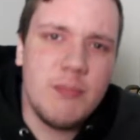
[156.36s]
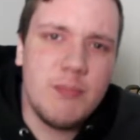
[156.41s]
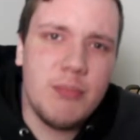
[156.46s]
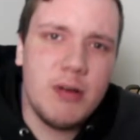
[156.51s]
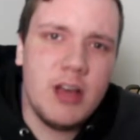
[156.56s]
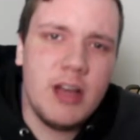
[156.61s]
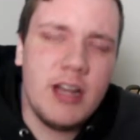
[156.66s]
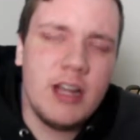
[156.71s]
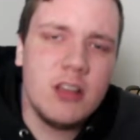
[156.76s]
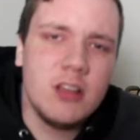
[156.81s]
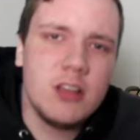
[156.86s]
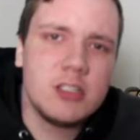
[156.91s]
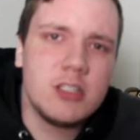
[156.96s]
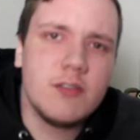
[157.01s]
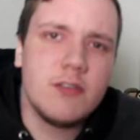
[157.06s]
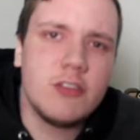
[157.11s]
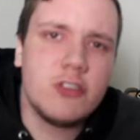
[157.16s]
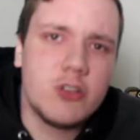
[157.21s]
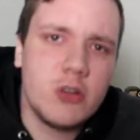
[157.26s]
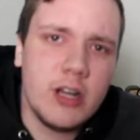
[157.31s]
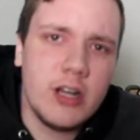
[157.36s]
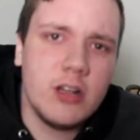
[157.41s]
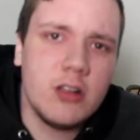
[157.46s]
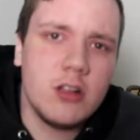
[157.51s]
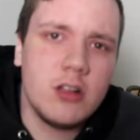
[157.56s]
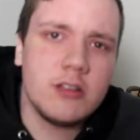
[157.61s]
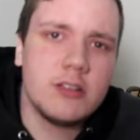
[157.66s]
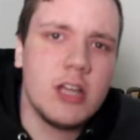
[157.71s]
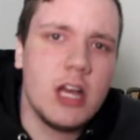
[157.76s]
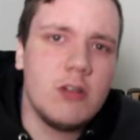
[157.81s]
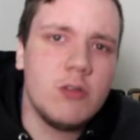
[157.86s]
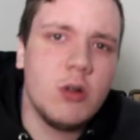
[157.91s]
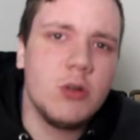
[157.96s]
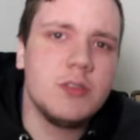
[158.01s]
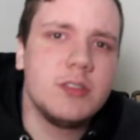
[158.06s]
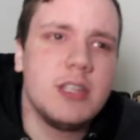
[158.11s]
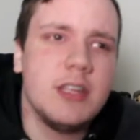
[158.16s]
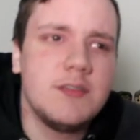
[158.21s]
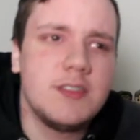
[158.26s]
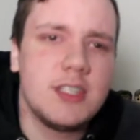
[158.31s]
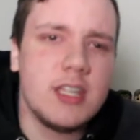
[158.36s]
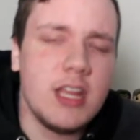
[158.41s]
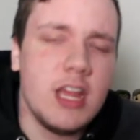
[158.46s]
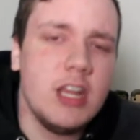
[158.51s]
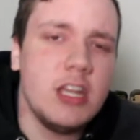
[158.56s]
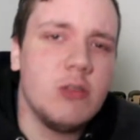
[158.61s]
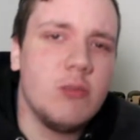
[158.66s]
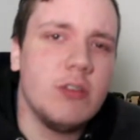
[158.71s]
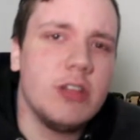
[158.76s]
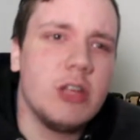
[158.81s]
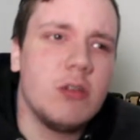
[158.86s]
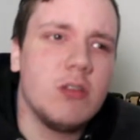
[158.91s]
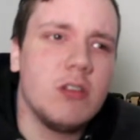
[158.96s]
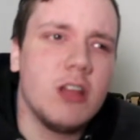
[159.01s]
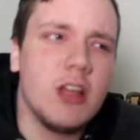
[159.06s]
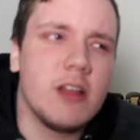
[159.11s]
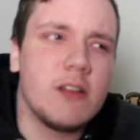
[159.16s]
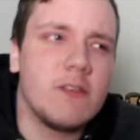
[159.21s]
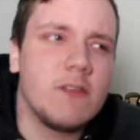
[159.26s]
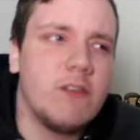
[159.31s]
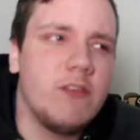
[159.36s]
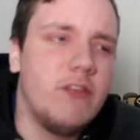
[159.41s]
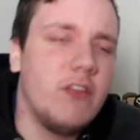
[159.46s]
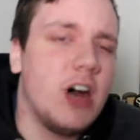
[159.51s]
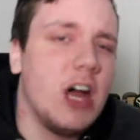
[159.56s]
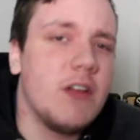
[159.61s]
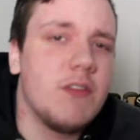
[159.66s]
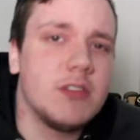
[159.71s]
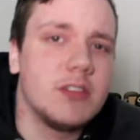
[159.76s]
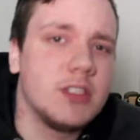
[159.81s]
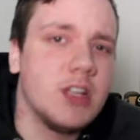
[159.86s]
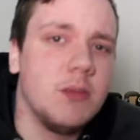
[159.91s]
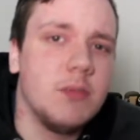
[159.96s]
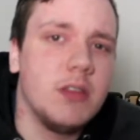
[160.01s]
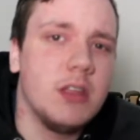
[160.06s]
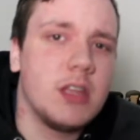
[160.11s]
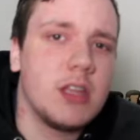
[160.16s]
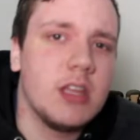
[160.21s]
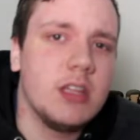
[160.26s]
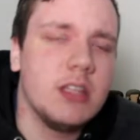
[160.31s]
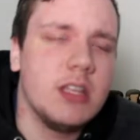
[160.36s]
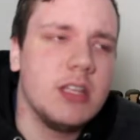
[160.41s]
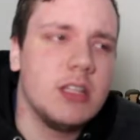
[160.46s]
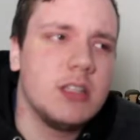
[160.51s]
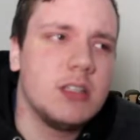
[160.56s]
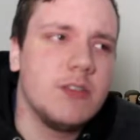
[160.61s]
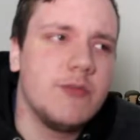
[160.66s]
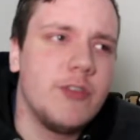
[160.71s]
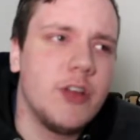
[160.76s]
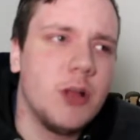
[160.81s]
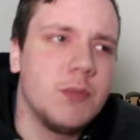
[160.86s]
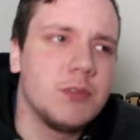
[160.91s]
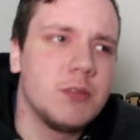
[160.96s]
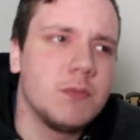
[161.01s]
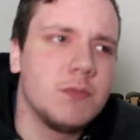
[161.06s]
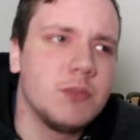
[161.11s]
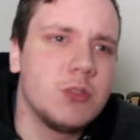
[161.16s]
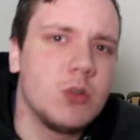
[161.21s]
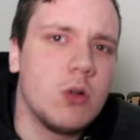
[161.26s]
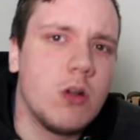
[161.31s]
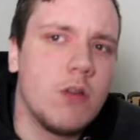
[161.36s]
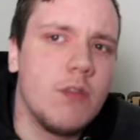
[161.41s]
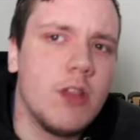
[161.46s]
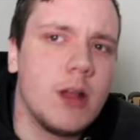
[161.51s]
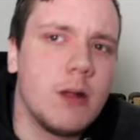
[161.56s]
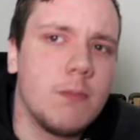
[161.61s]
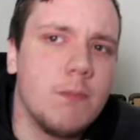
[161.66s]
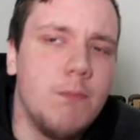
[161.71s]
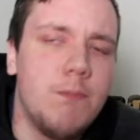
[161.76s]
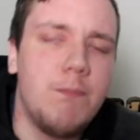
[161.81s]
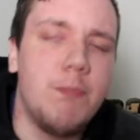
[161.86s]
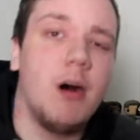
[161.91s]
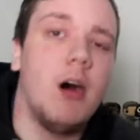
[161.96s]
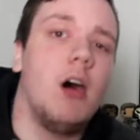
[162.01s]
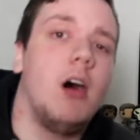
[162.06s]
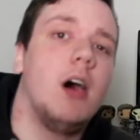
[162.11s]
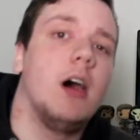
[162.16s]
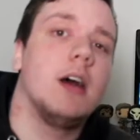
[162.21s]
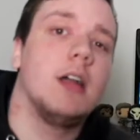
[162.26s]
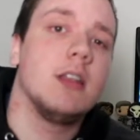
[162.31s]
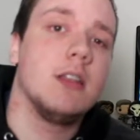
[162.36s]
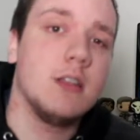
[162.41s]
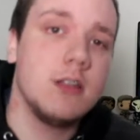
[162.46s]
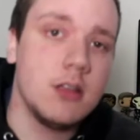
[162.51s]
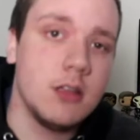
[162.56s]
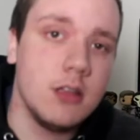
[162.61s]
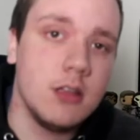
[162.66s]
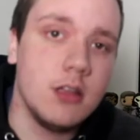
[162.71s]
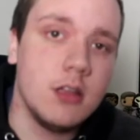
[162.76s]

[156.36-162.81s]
By the looks of the trailer, Tyrone saves Tandy when they were like 5 or something, and they develop some sort of like bond.